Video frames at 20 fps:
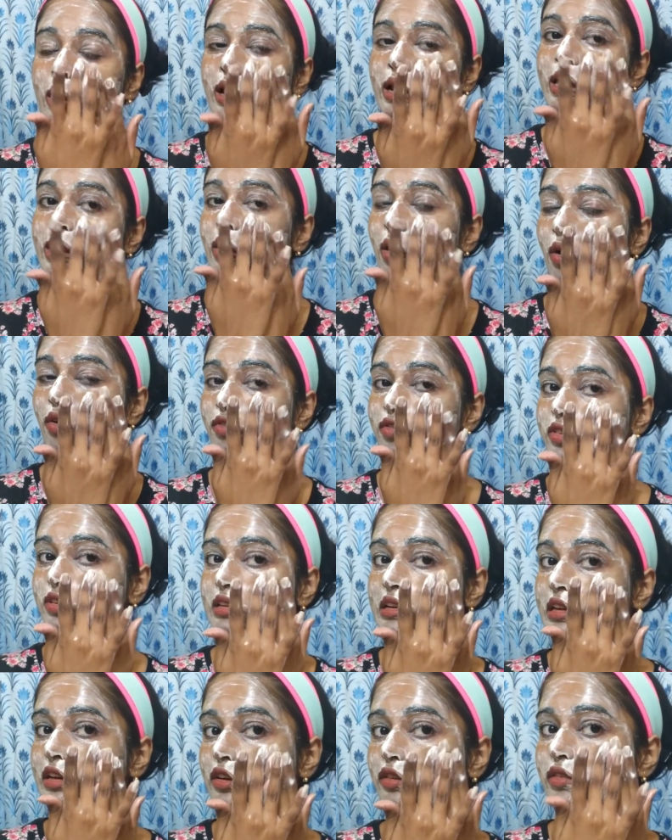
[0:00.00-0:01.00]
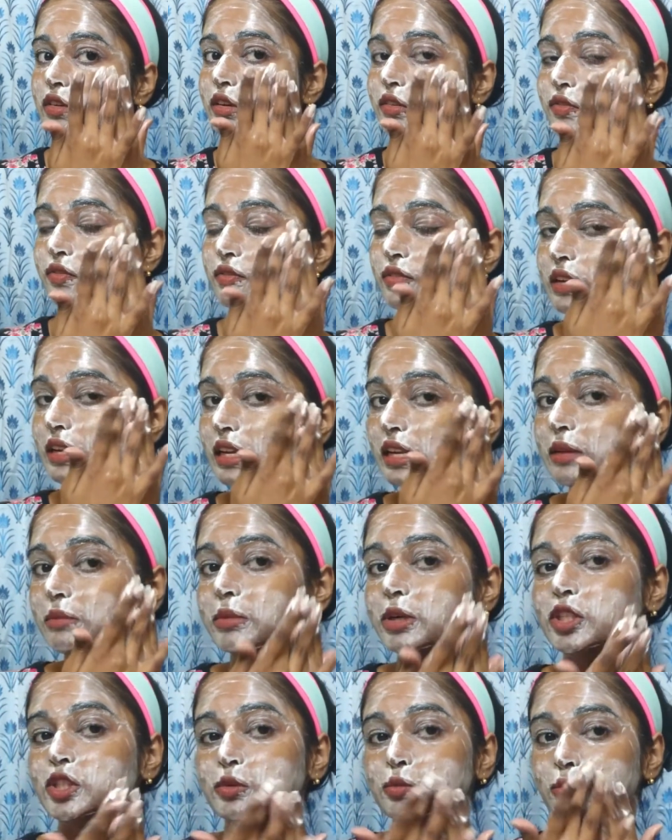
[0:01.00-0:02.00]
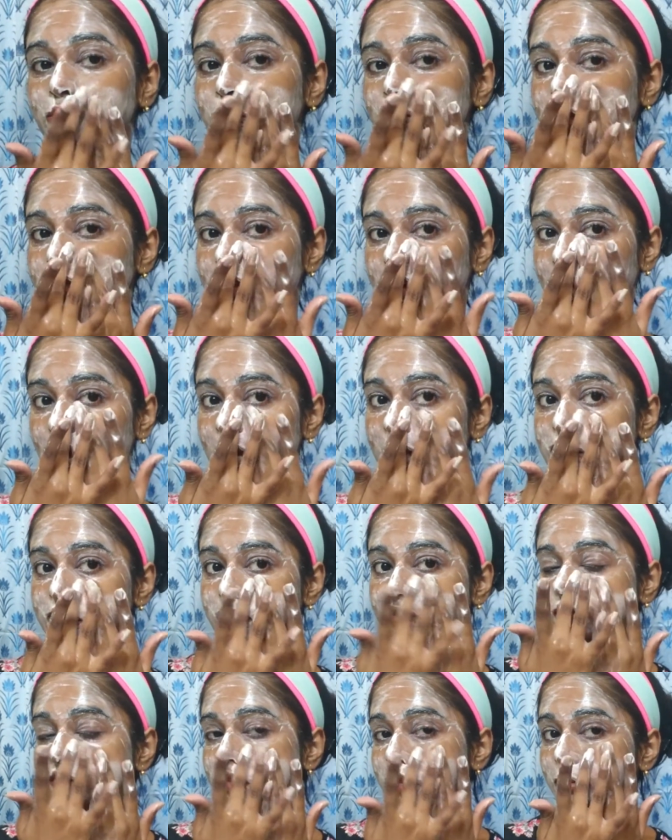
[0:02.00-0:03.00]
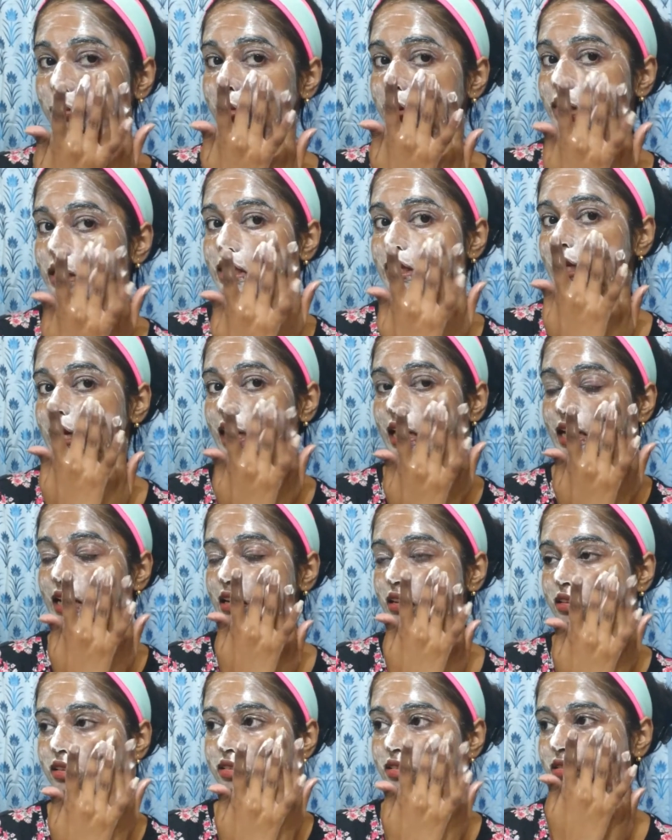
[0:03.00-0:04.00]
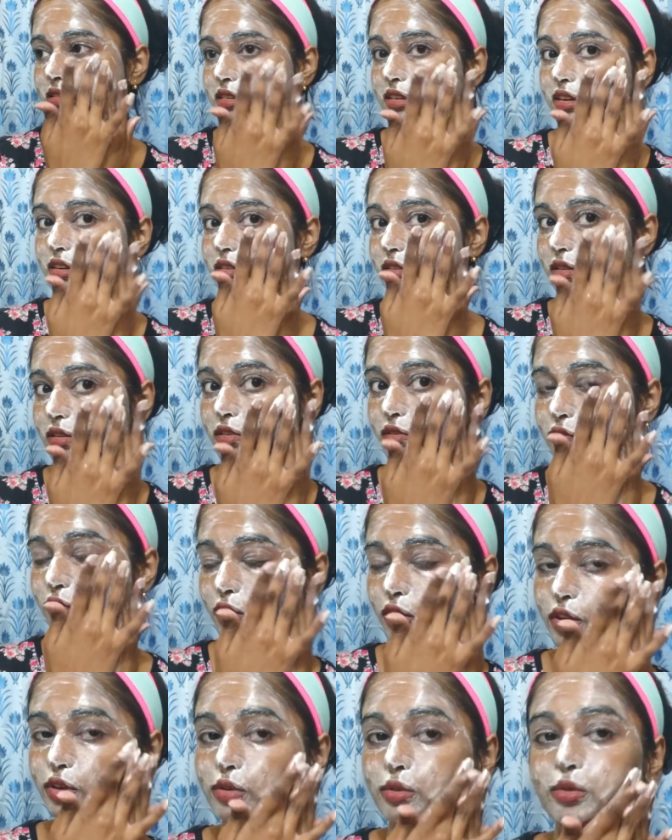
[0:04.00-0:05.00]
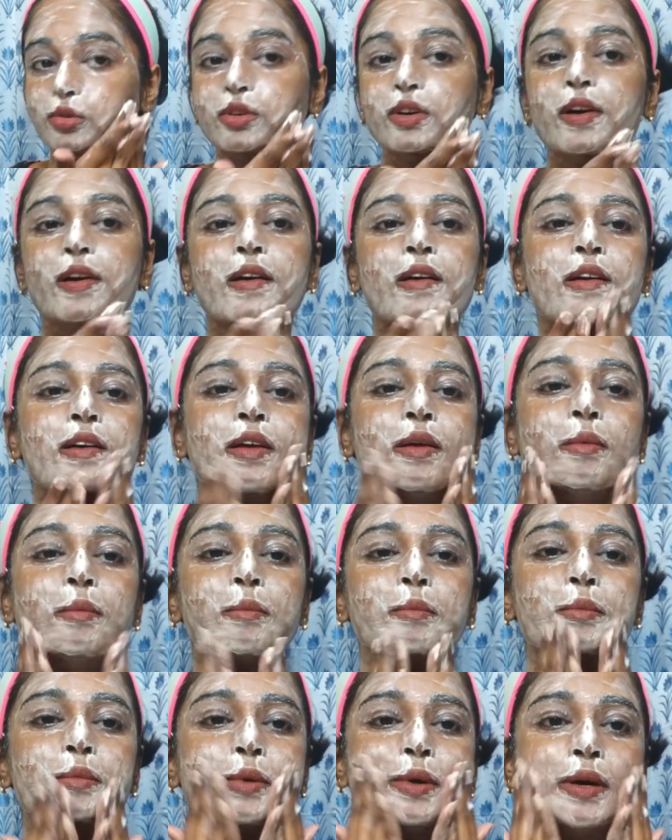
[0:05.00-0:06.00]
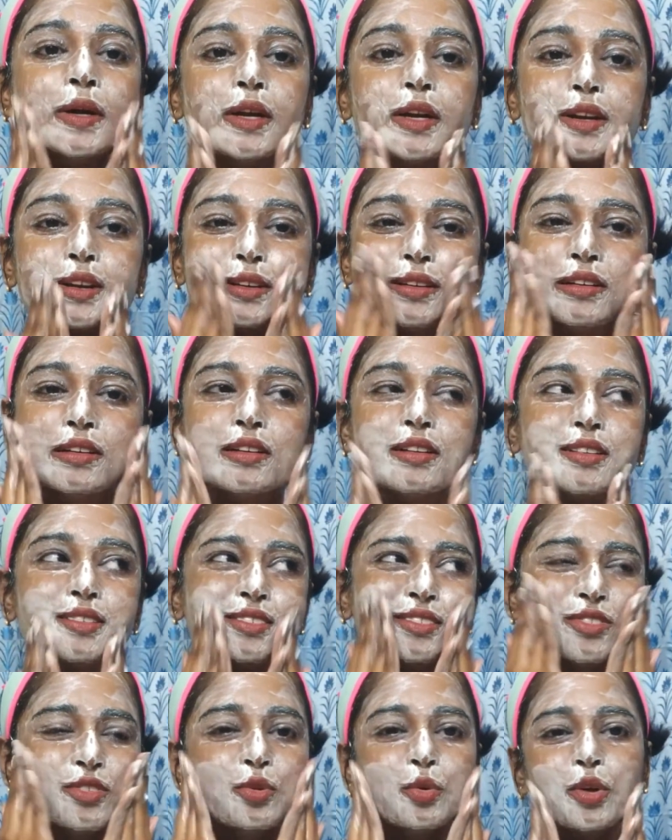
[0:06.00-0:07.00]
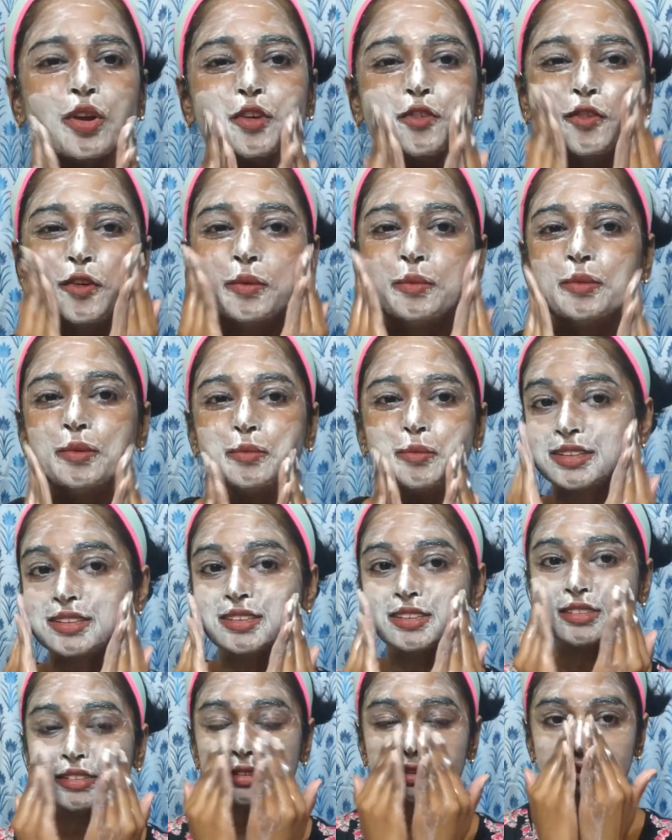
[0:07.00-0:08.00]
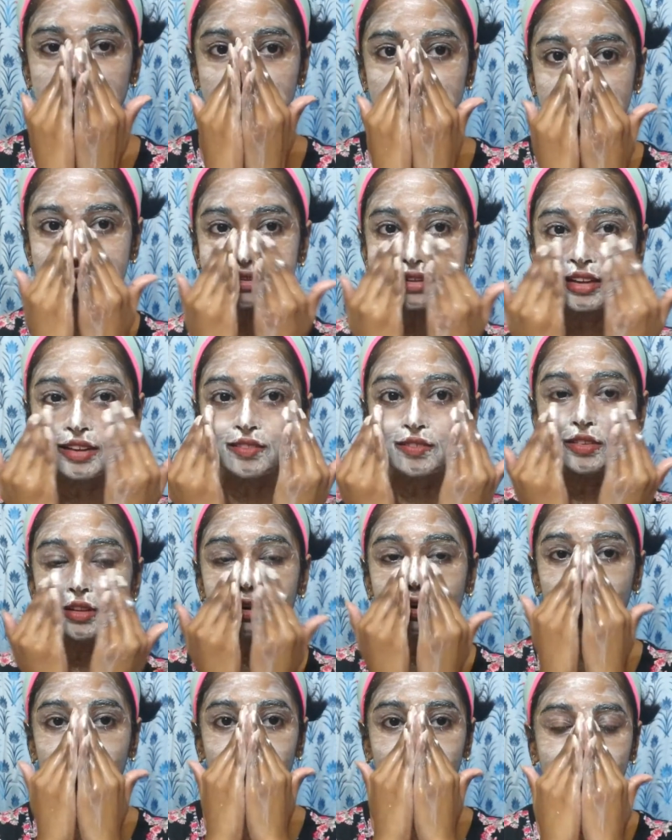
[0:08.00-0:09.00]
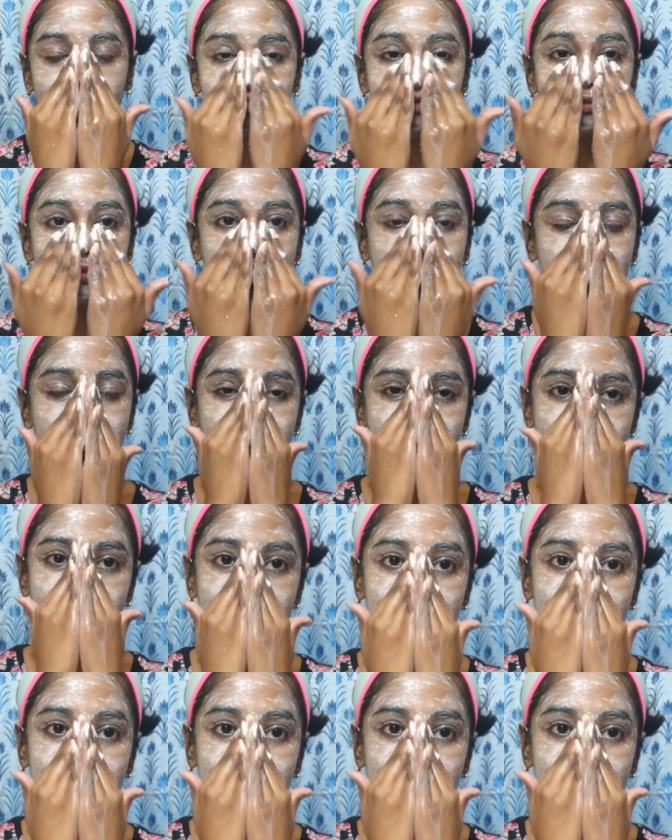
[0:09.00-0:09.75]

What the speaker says: Like obviously you will feel much more relaxed if somebody else does this for you, but it's okay for me because it saves a lot of money.